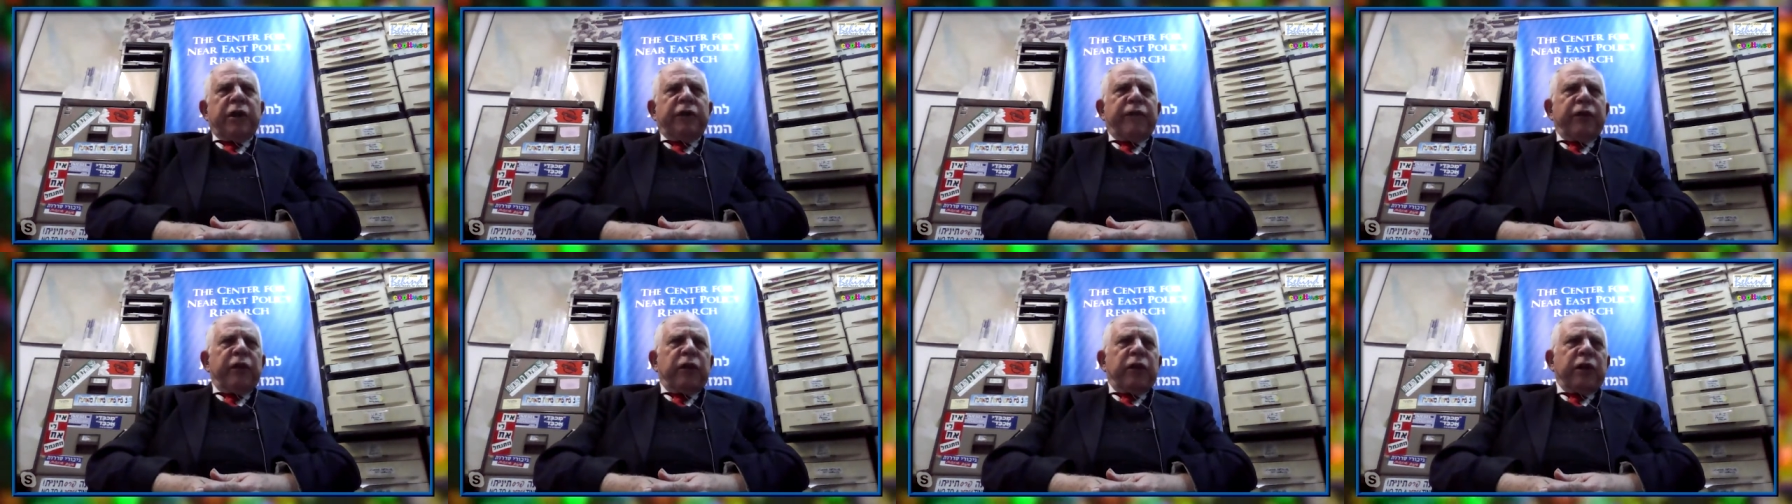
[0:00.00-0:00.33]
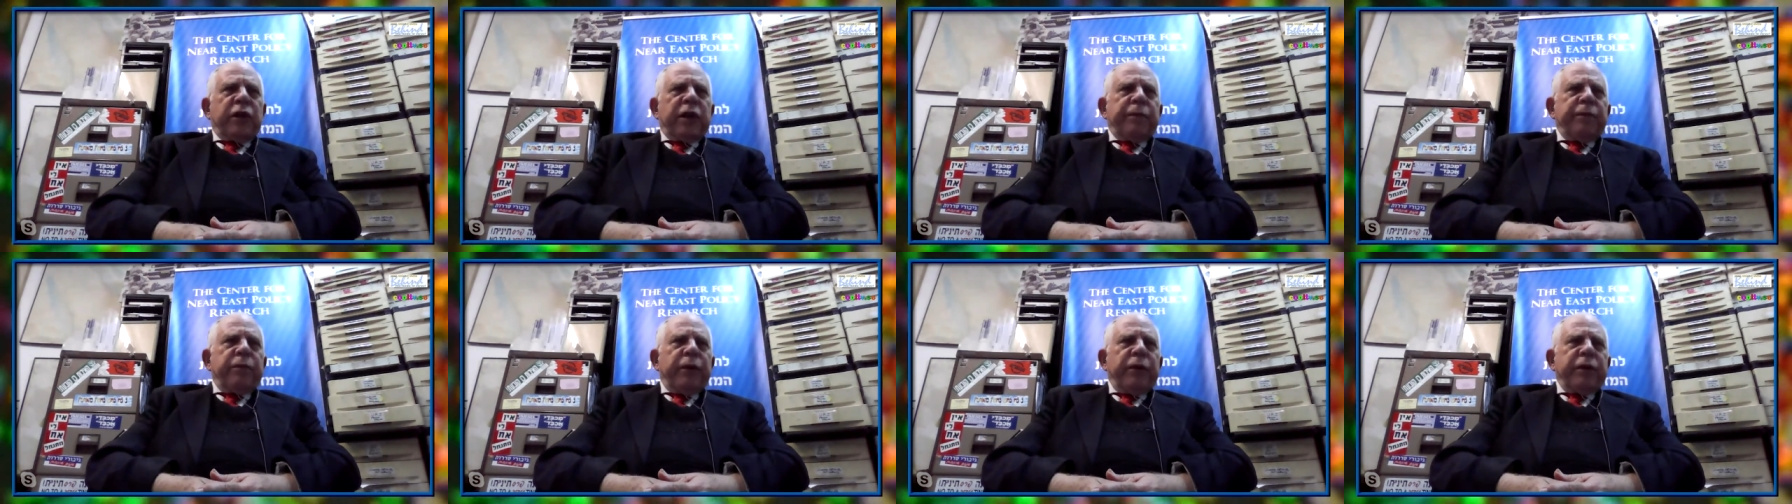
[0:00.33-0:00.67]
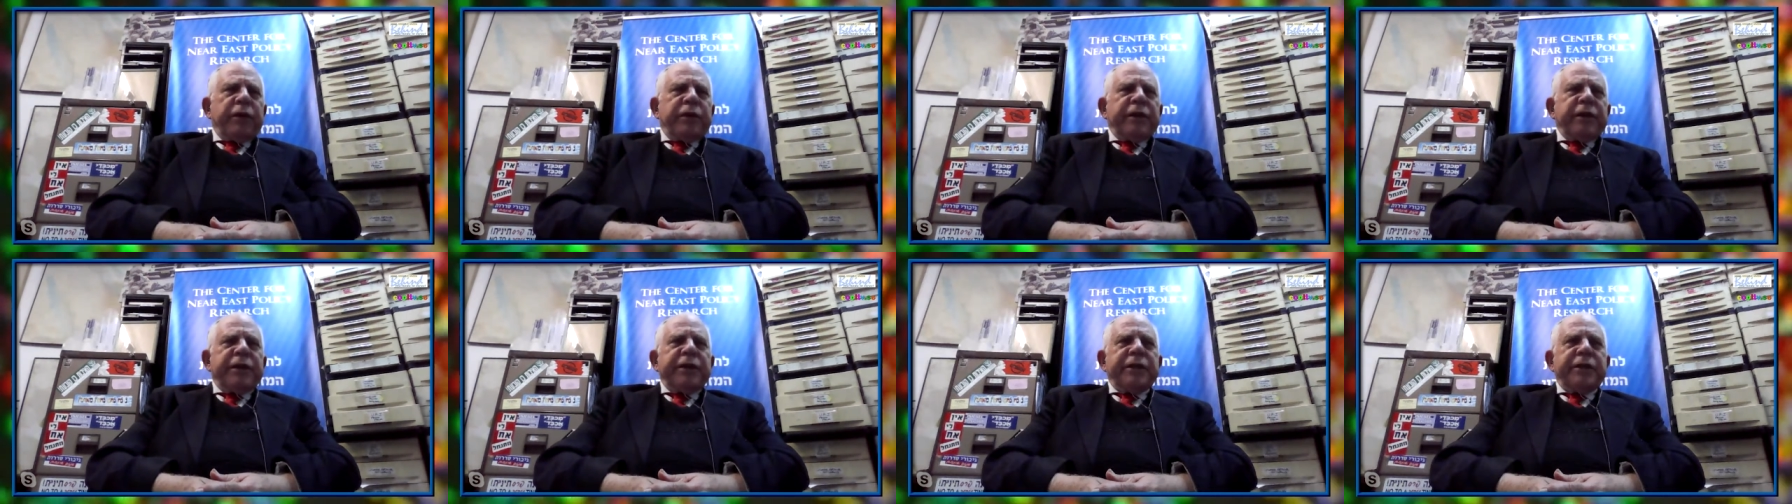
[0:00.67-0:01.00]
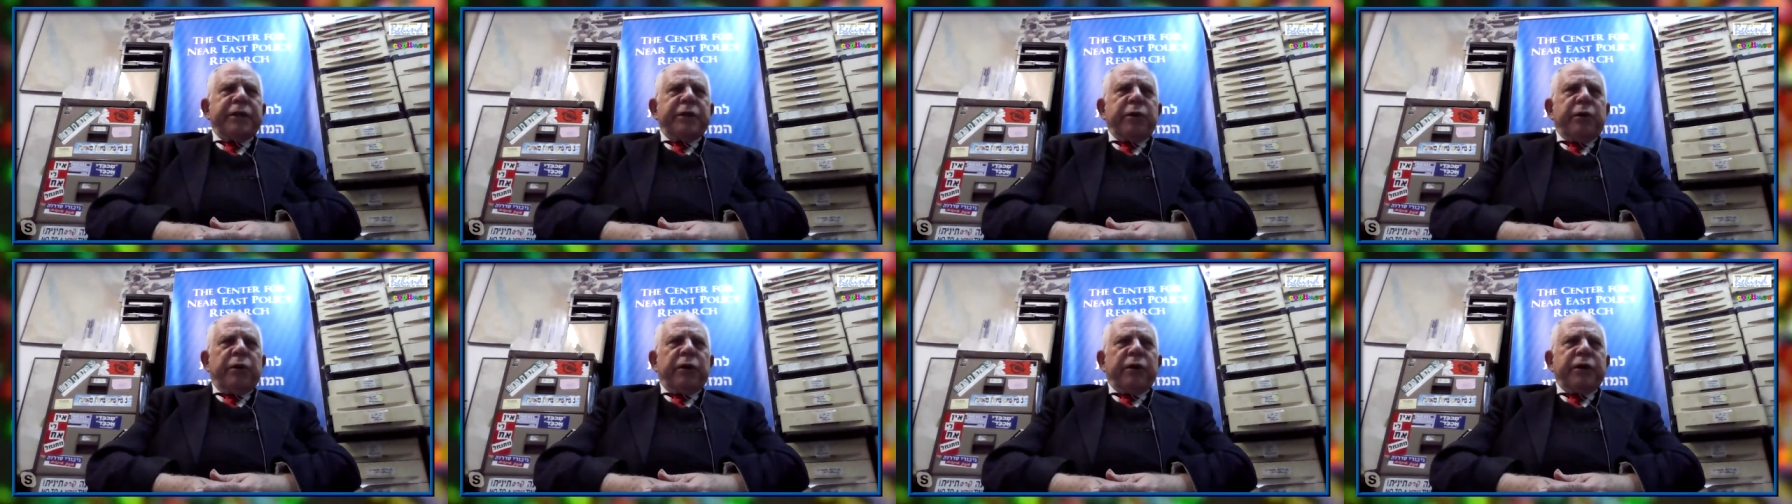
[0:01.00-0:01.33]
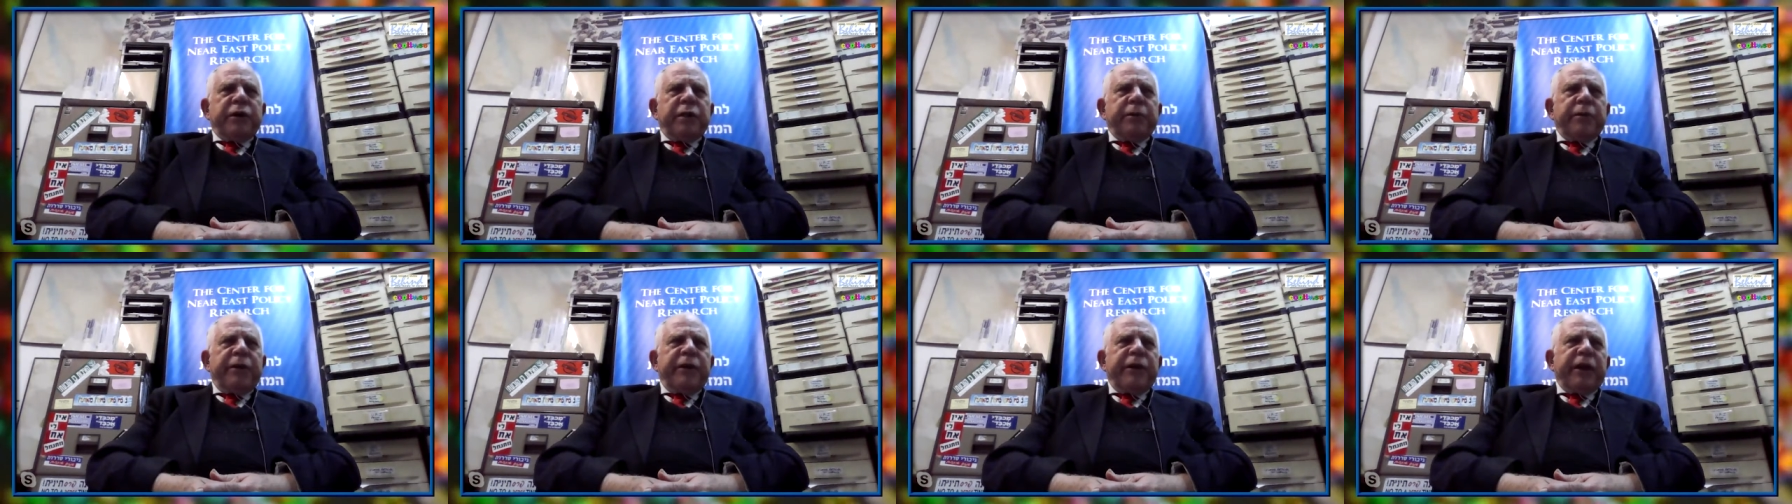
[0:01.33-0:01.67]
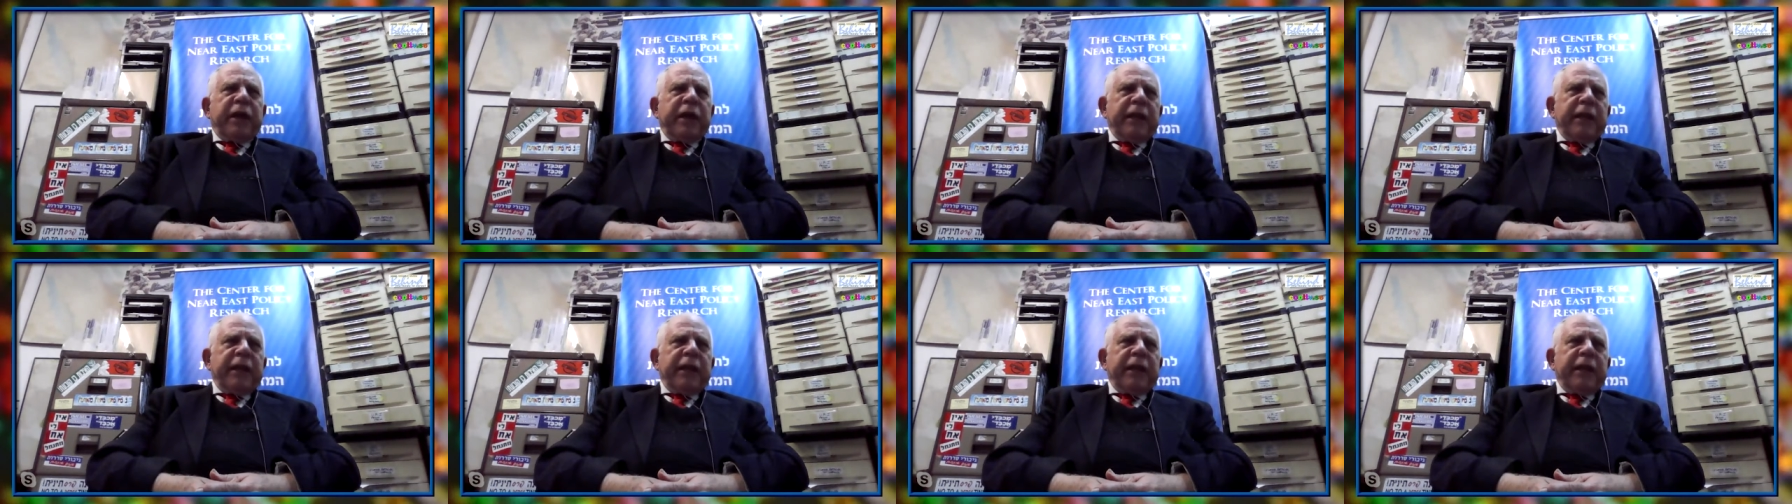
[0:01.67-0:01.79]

if you look at business and tourism and the